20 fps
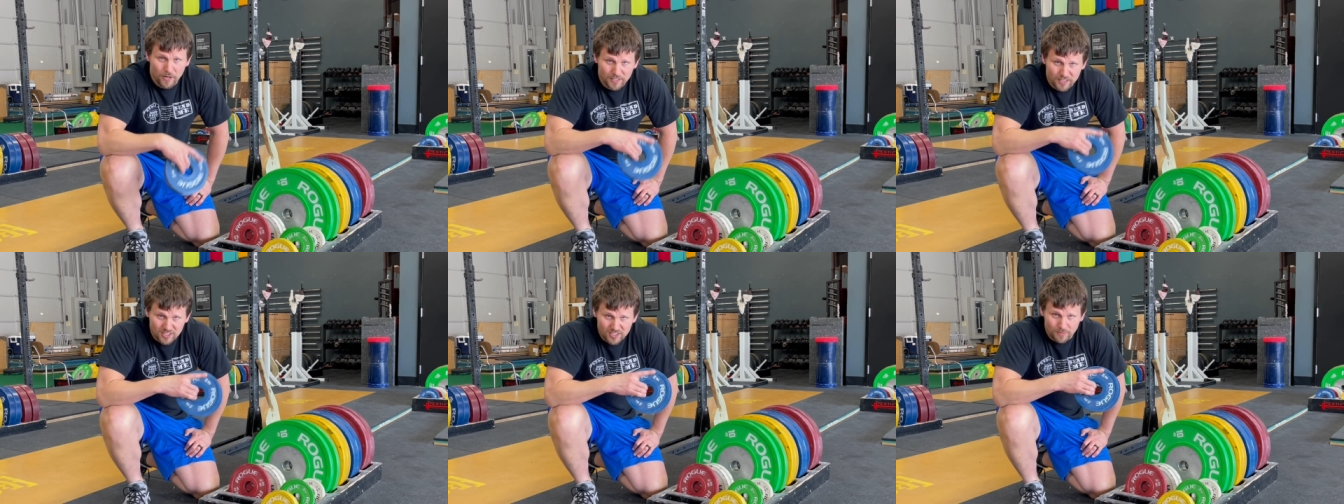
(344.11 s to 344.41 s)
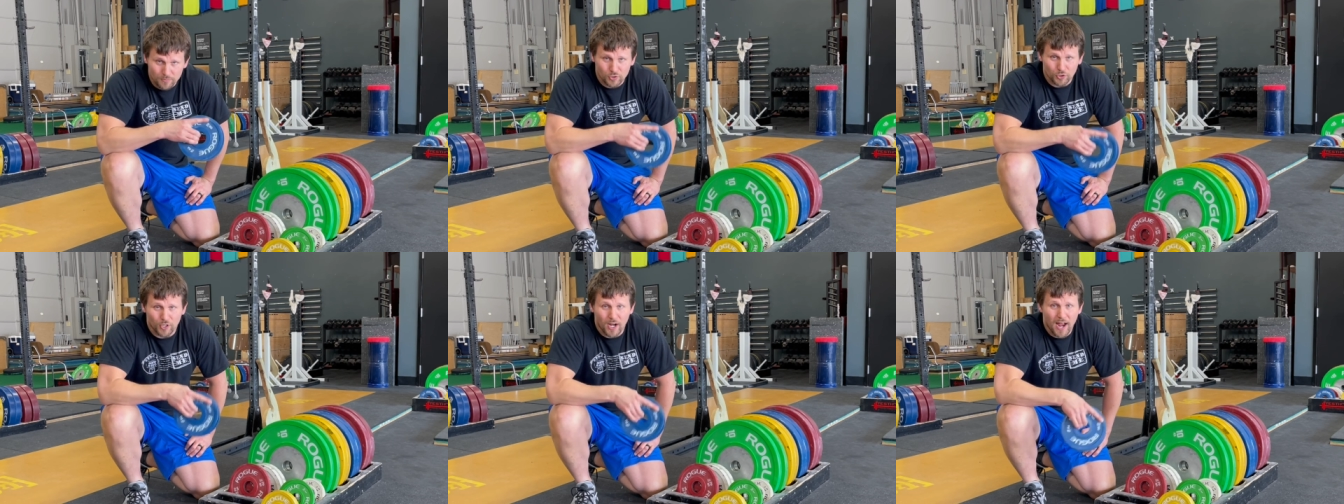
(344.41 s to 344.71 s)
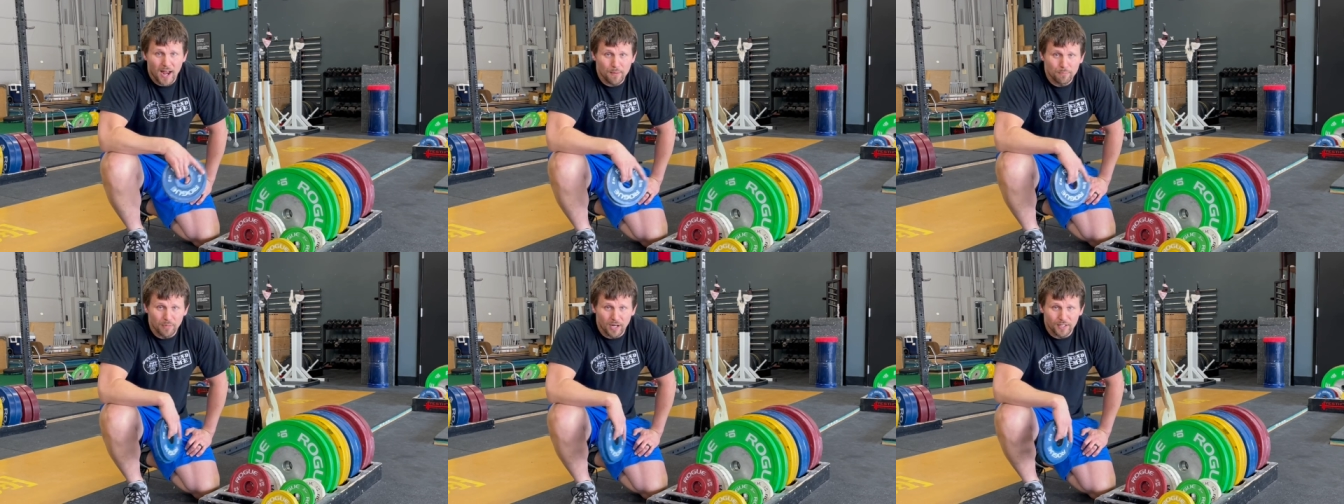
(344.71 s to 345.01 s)
Hit the
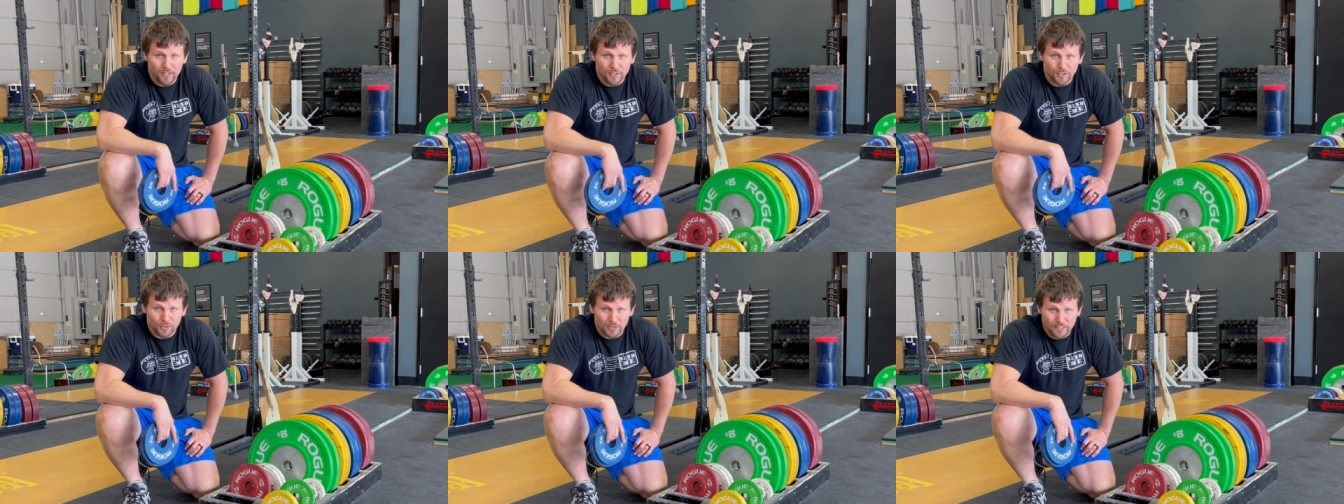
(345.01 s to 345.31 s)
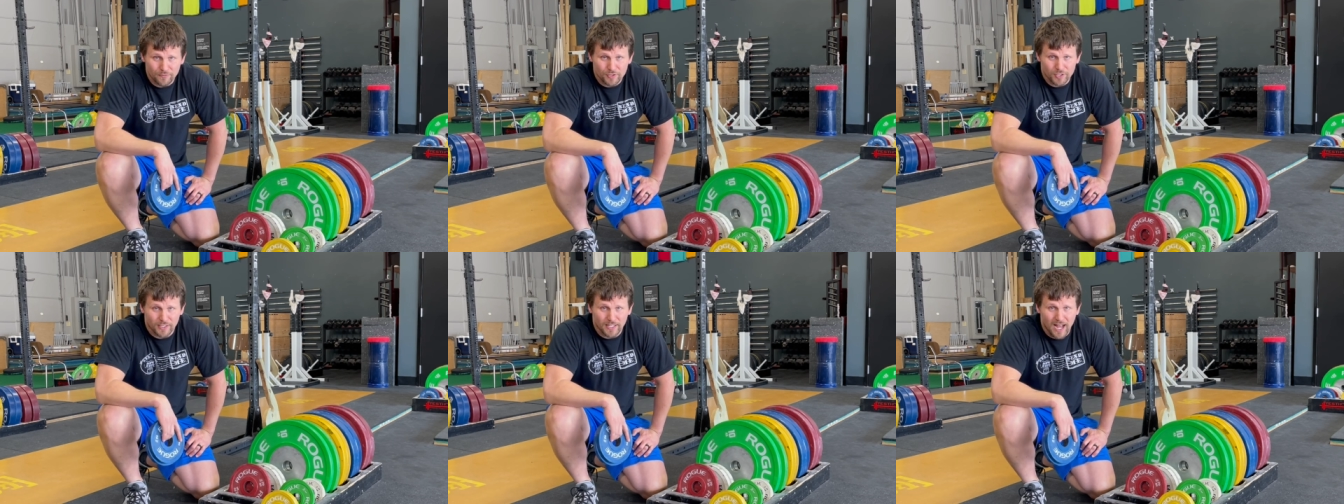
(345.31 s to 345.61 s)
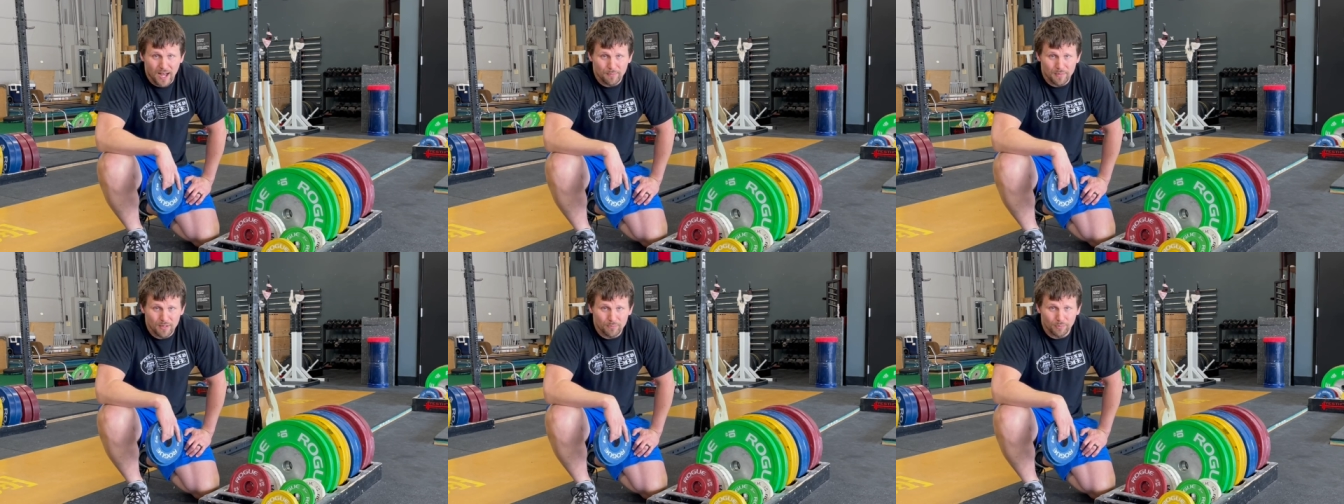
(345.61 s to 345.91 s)
subscribe button or leave us a
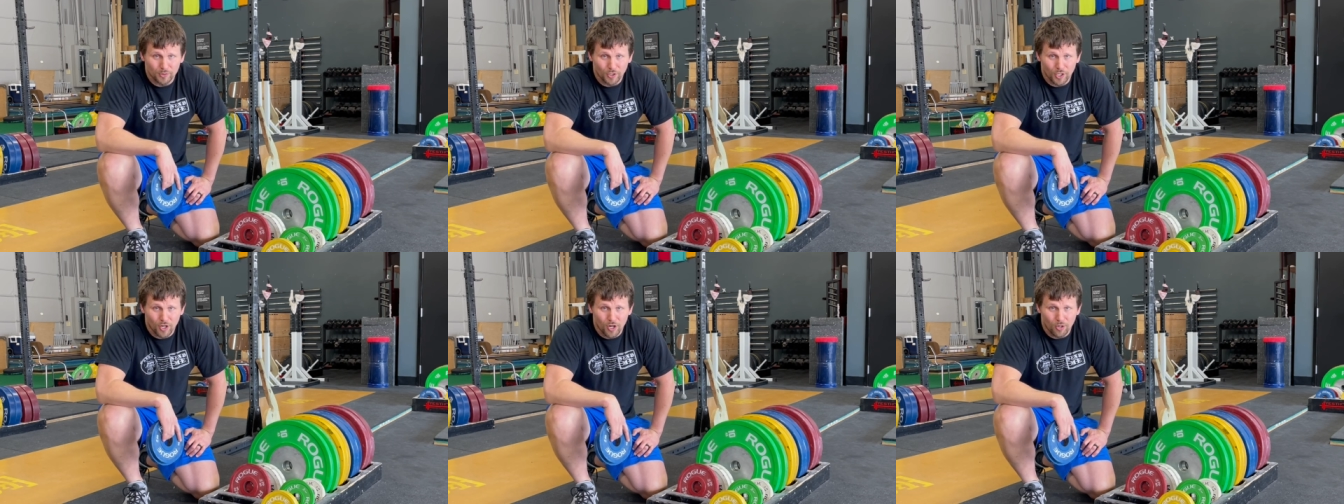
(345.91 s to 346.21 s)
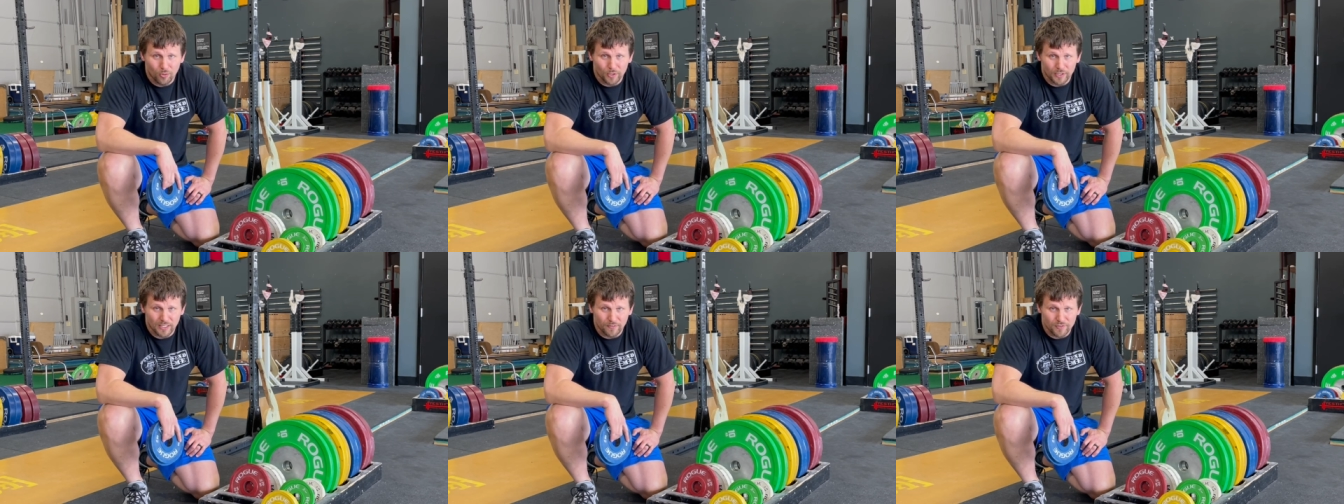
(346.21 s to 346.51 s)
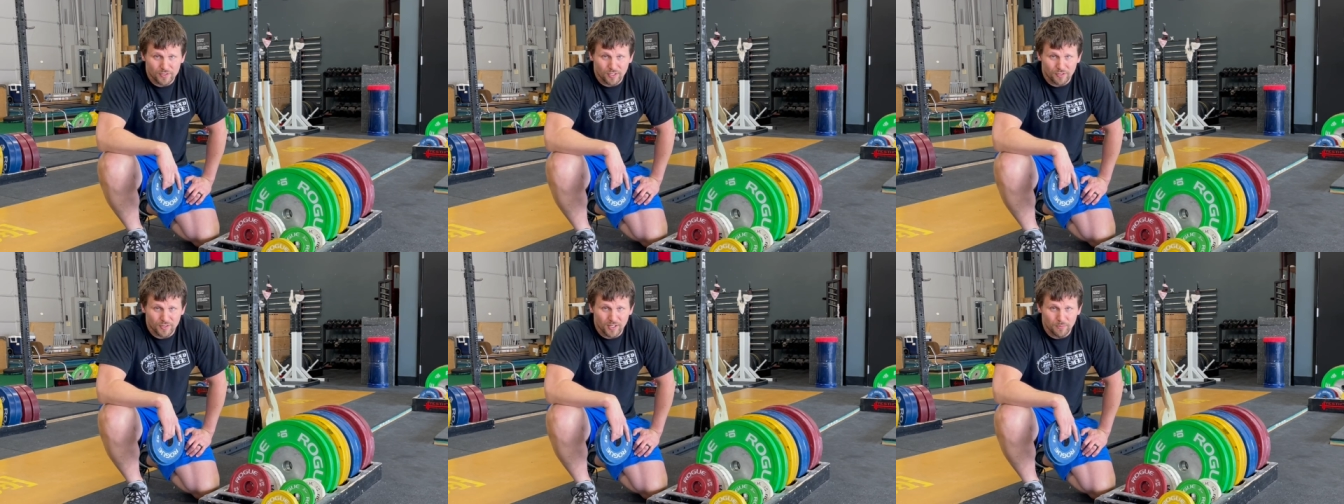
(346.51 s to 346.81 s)
comment below or
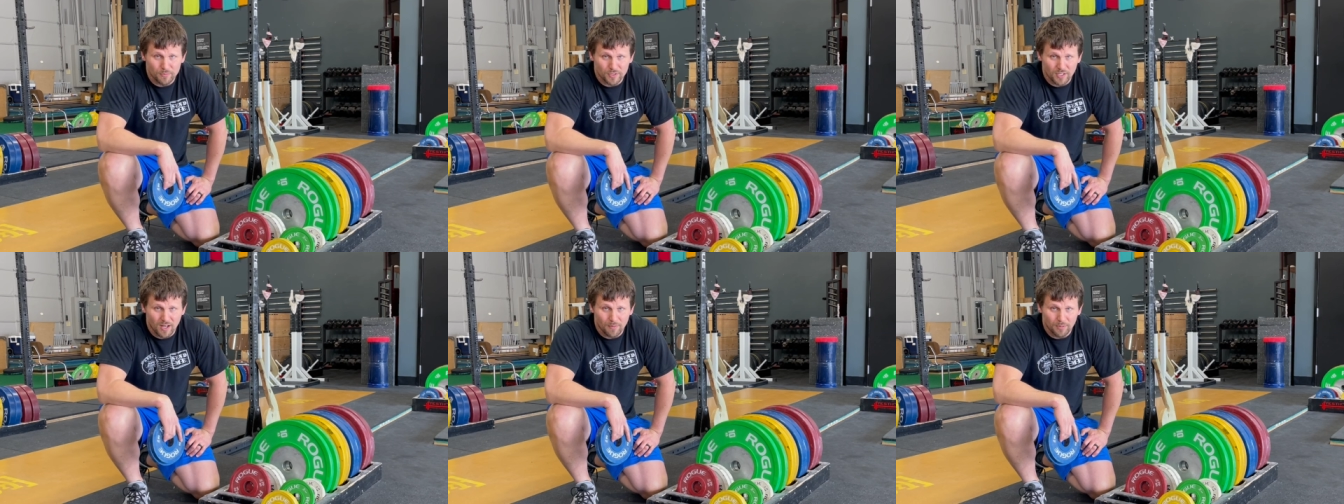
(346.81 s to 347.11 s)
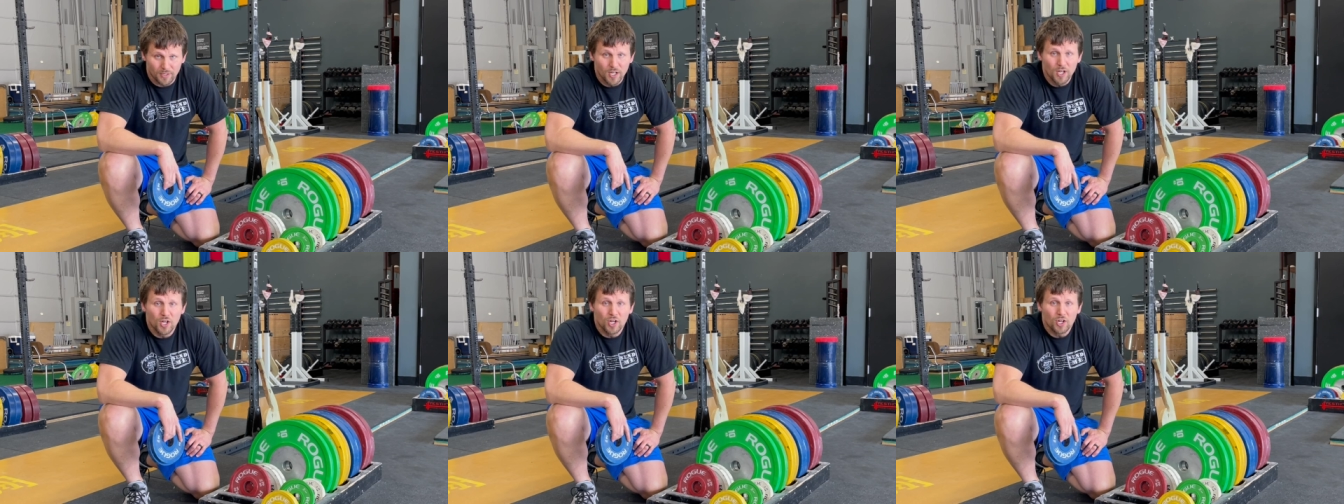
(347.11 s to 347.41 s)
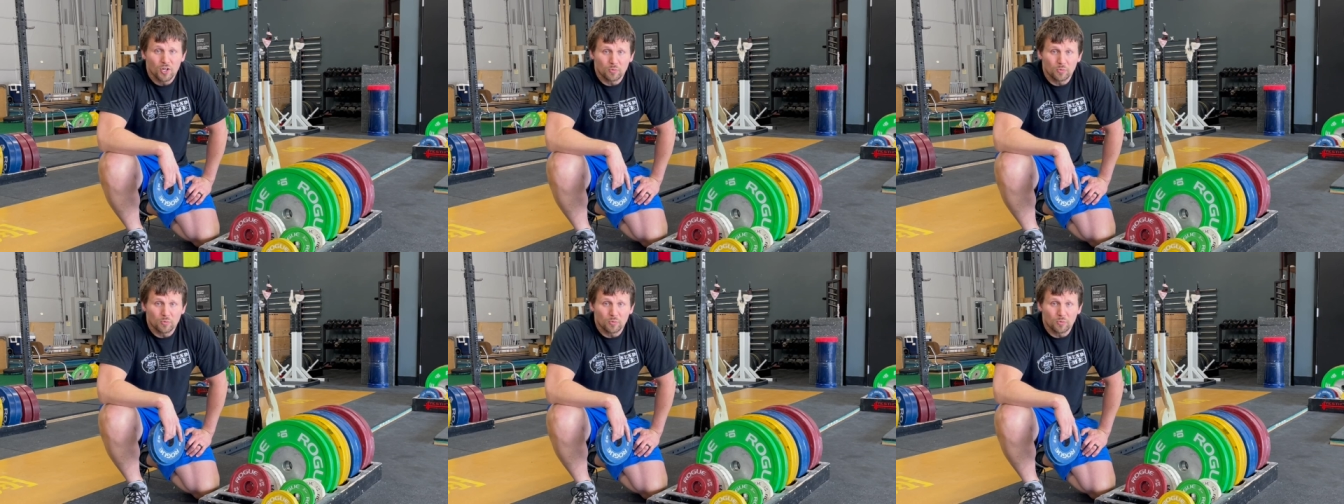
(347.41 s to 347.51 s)
give us a thumbs up.